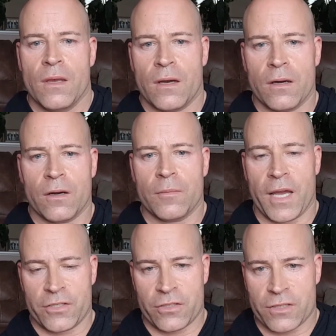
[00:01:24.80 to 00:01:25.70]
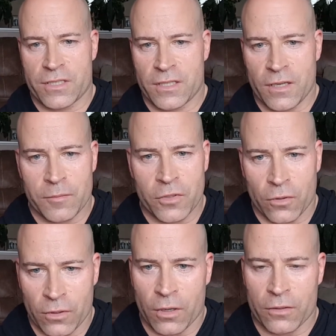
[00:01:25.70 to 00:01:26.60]
As you can see, I'm
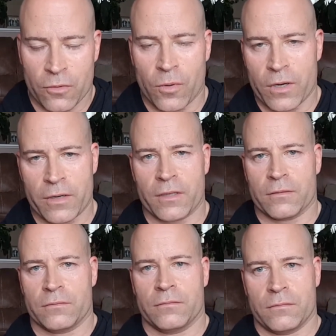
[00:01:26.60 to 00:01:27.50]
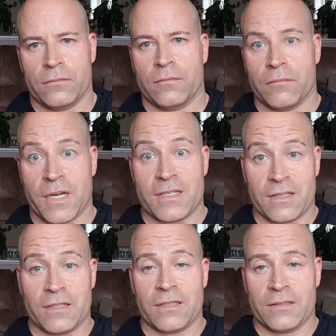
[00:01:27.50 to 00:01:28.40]
no longer wearing my
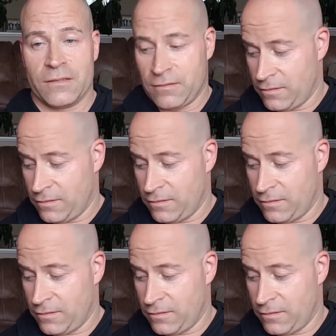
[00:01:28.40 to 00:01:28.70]
sling,